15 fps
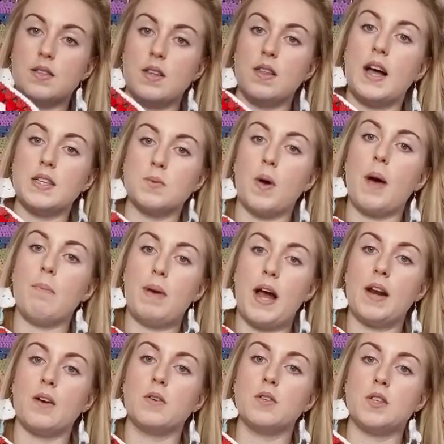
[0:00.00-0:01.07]
so that's what I'm
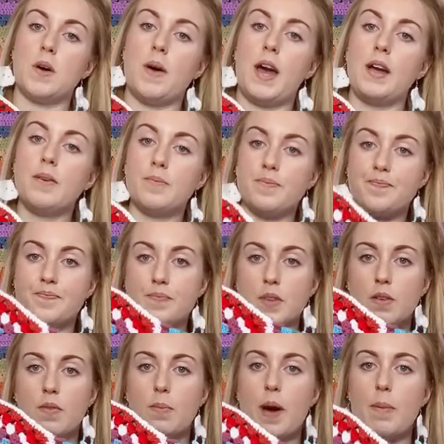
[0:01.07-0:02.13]
planning on doing
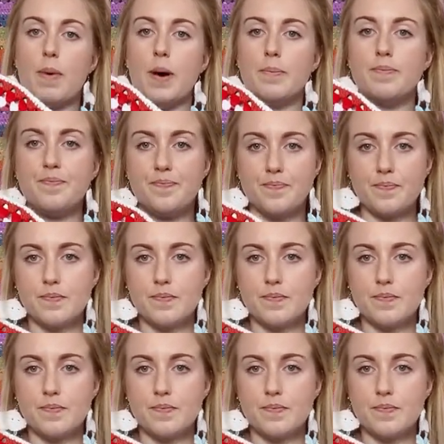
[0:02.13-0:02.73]
for my mum